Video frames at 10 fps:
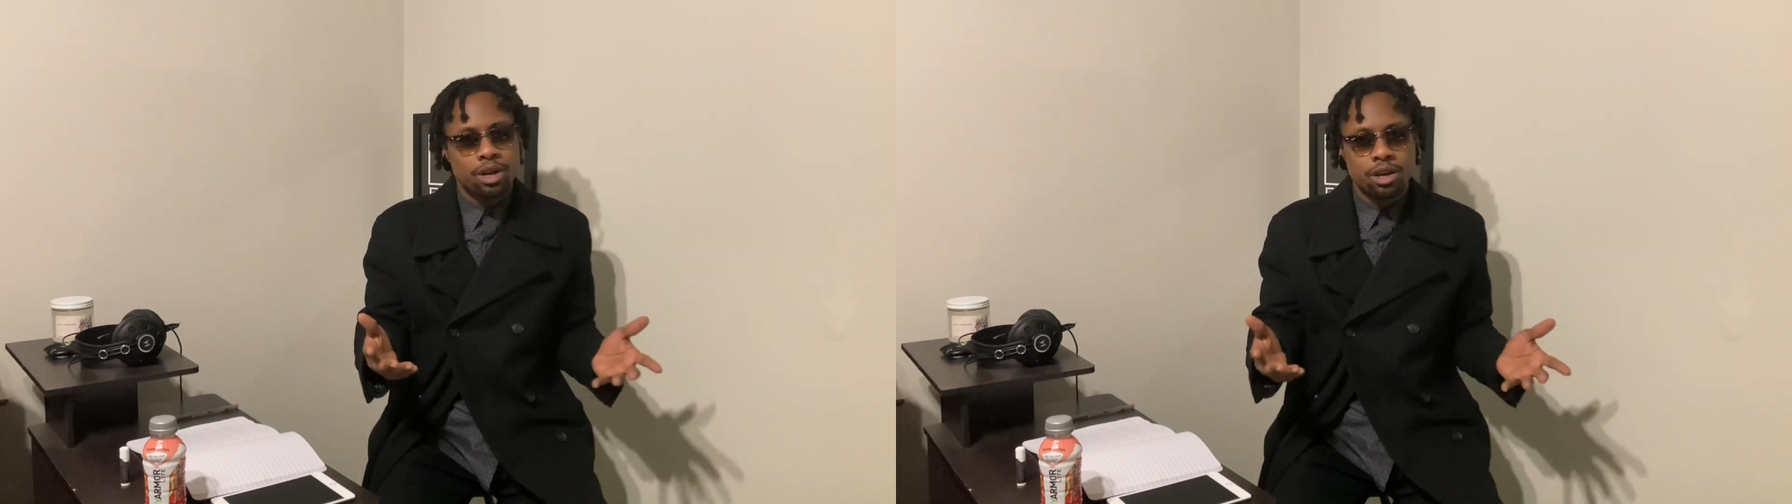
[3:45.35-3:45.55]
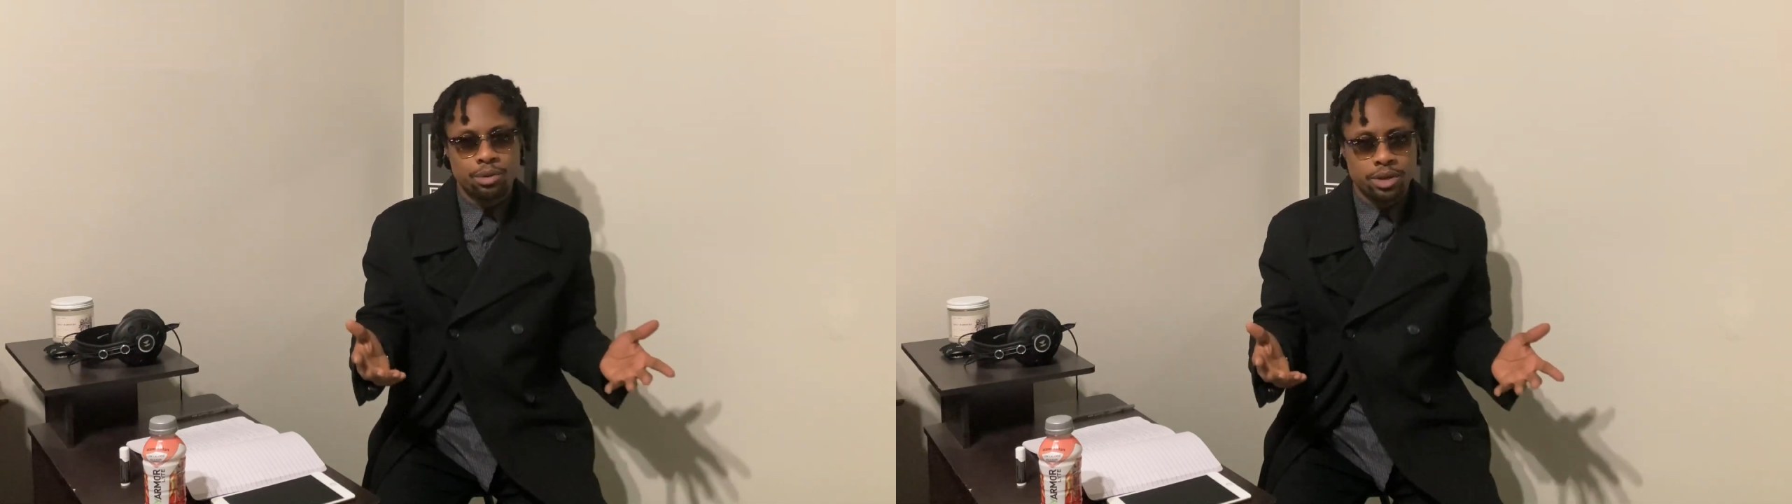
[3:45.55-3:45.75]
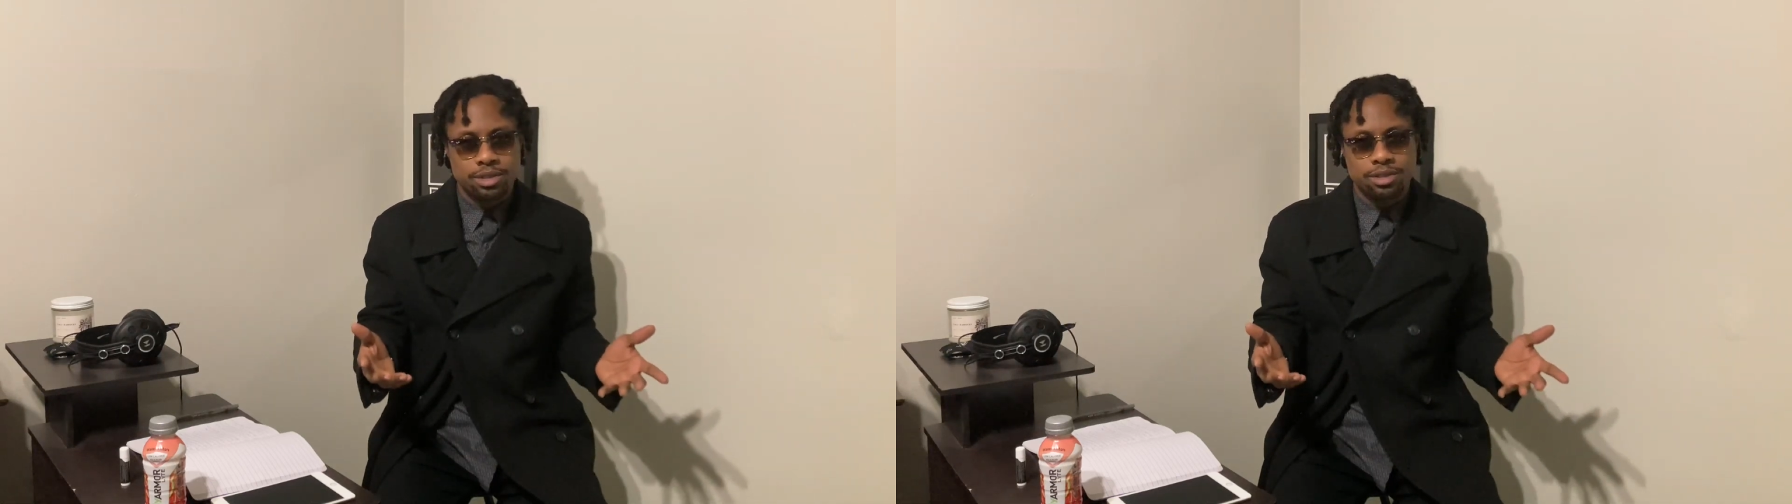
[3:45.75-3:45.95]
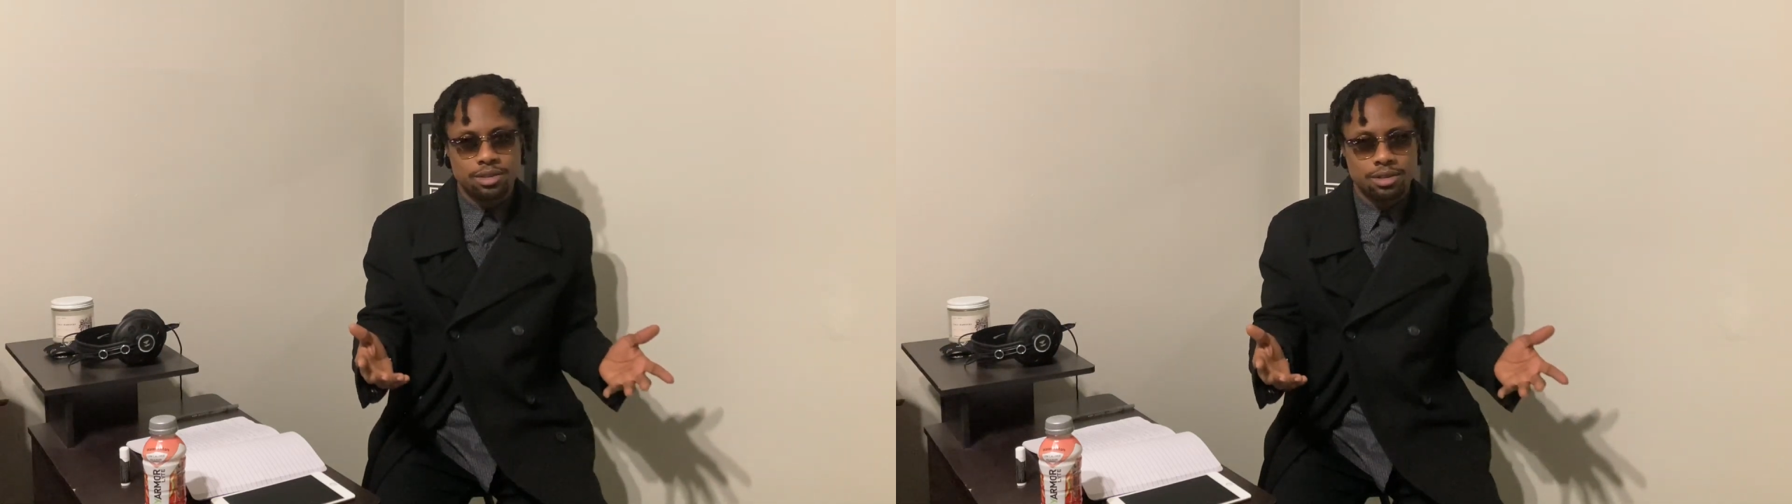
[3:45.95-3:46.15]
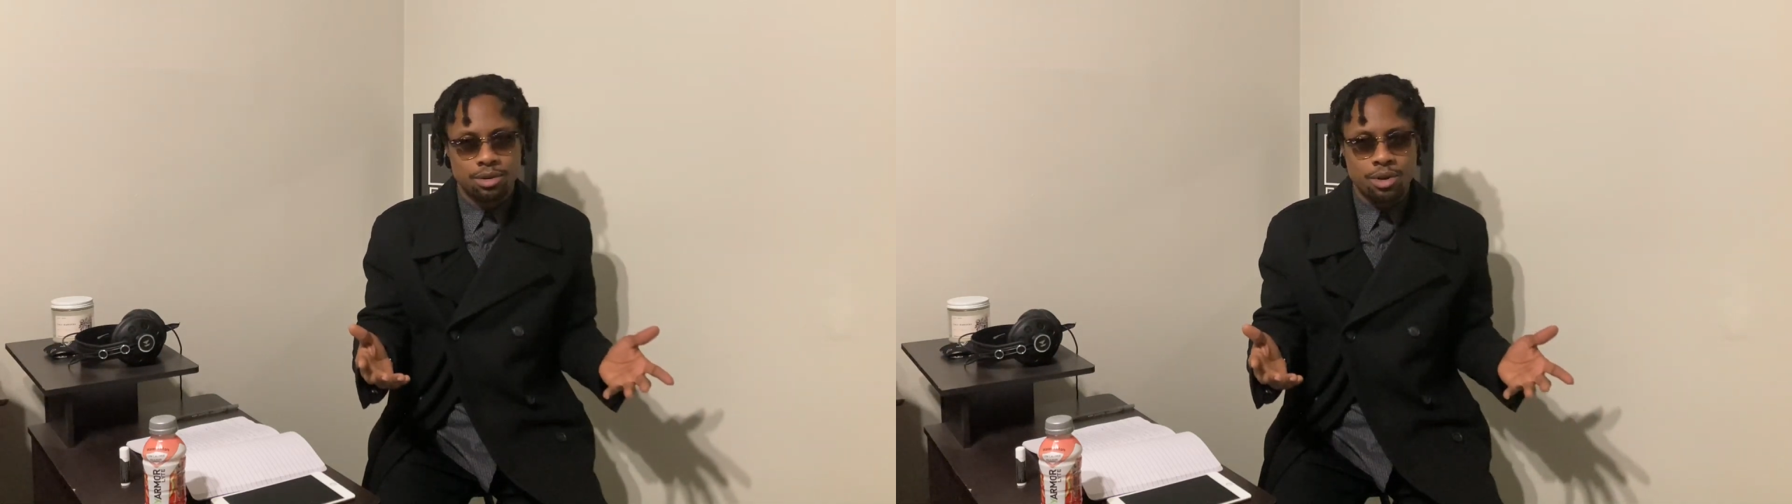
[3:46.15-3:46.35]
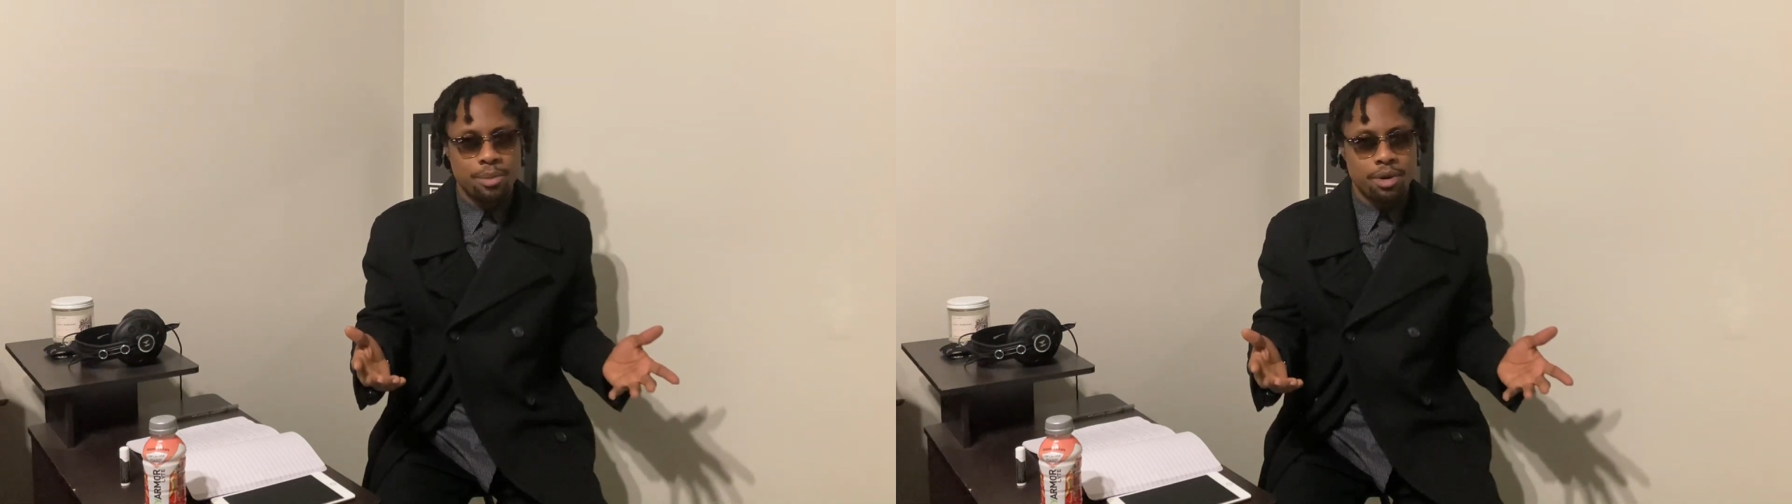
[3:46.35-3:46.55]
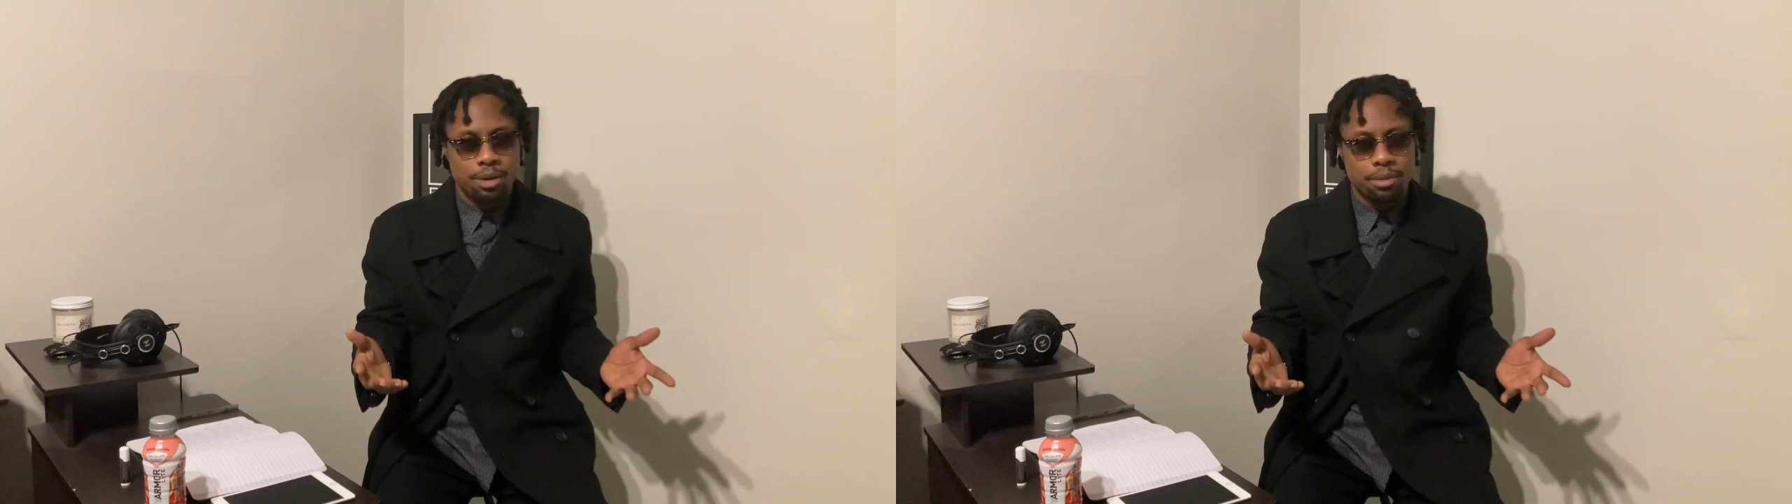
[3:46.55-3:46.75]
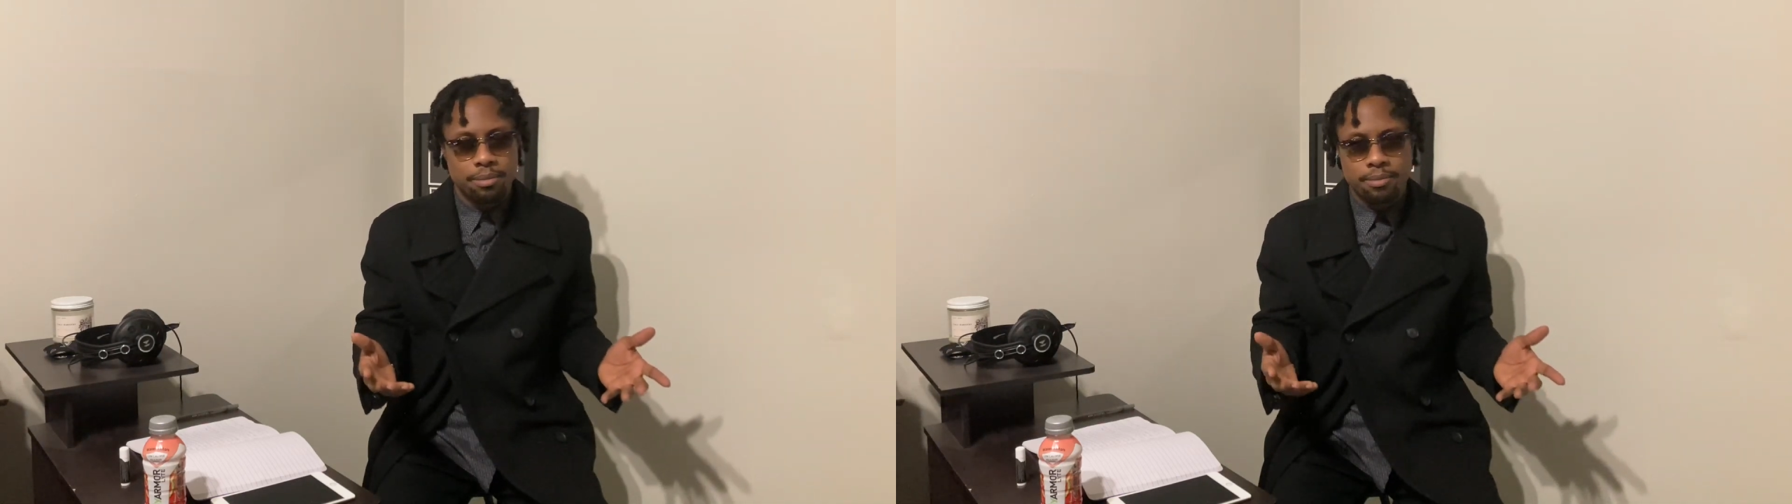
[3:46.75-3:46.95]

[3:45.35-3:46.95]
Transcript: 808s a rap album.